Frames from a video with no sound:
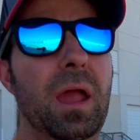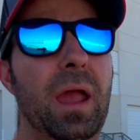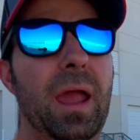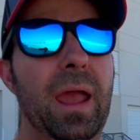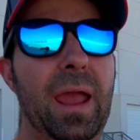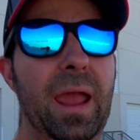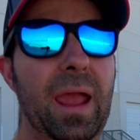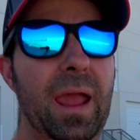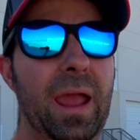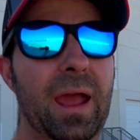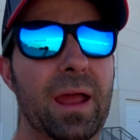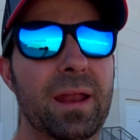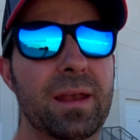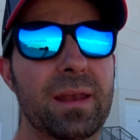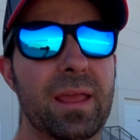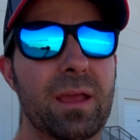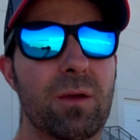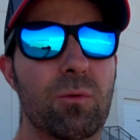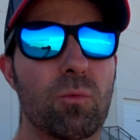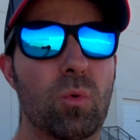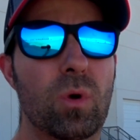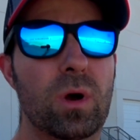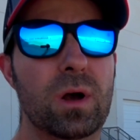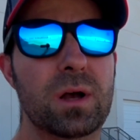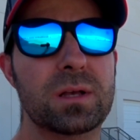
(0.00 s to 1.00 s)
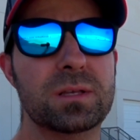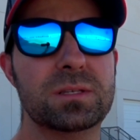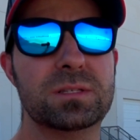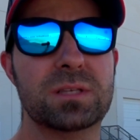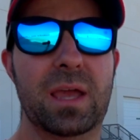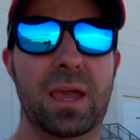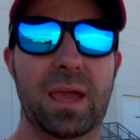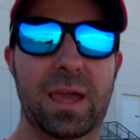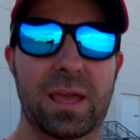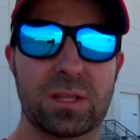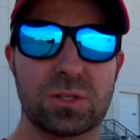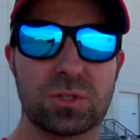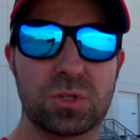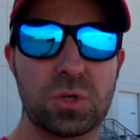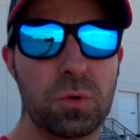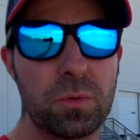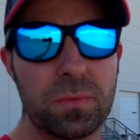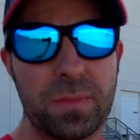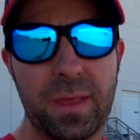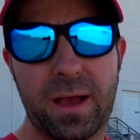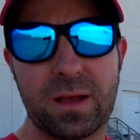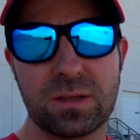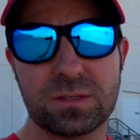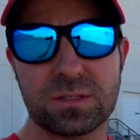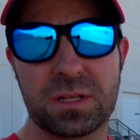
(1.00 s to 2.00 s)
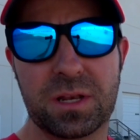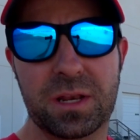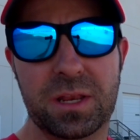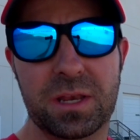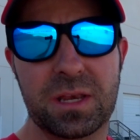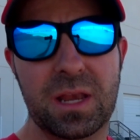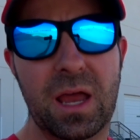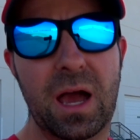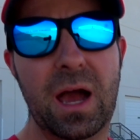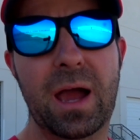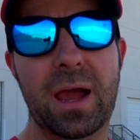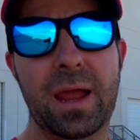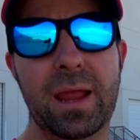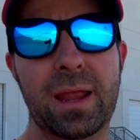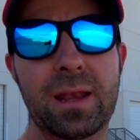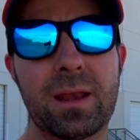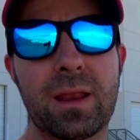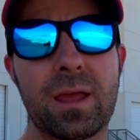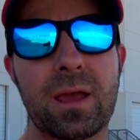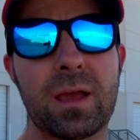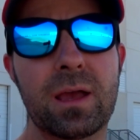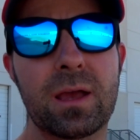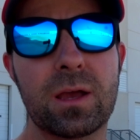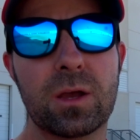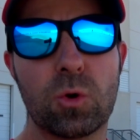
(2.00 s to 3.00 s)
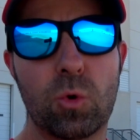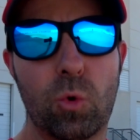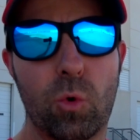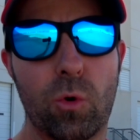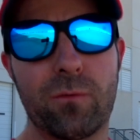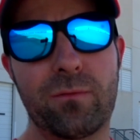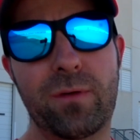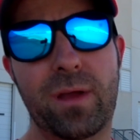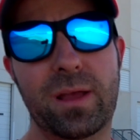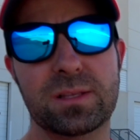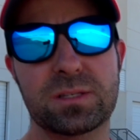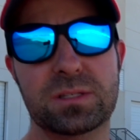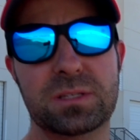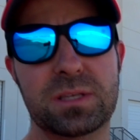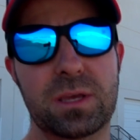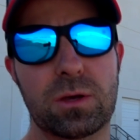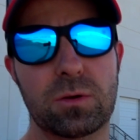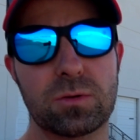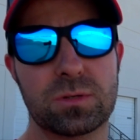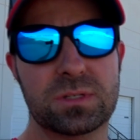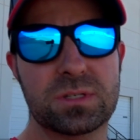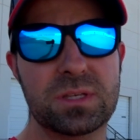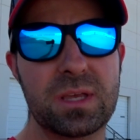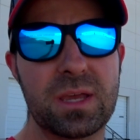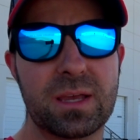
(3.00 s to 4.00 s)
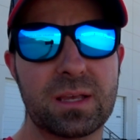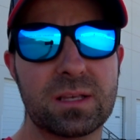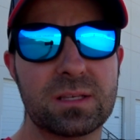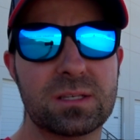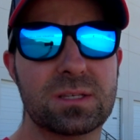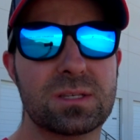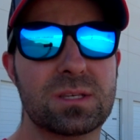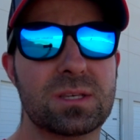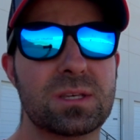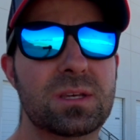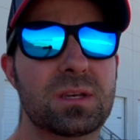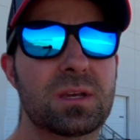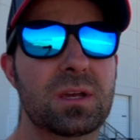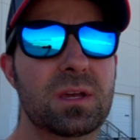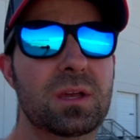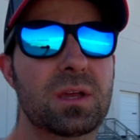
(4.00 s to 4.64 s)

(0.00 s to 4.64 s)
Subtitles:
and it was a 2009 Corvette Z06.